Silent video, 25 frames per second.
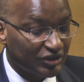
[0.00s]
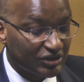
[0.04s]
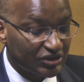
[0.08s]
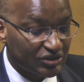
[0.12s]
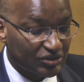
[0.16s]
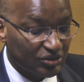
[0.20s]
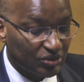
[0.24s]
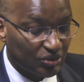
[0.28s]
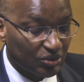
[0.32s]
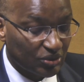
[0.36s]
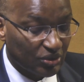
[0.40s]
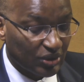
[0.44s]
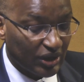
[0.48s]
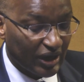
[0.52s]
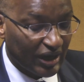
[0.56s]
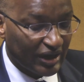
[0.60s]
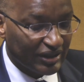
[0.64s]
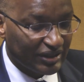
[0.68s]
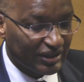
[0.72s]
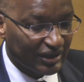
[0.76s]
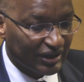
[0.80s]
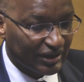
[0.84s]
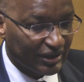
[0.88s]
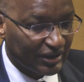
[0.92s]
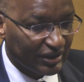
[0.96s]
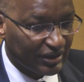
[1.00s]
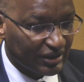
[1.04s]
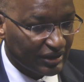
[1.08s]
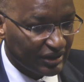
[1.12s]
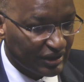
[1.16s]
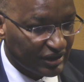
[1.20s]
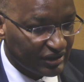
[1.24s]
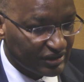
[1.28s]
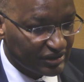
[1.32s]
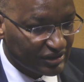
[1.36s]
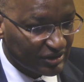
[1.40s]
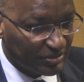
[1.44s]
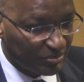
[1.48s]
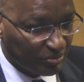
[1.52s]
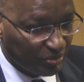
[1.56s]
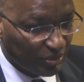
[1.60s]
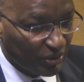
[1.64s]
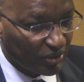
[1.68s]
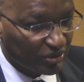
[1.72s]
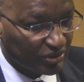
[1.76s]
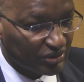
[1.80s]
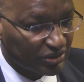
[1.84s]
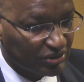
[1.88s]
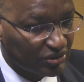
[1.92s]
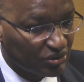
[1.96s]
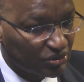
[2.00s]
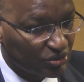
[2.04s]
So I think it's important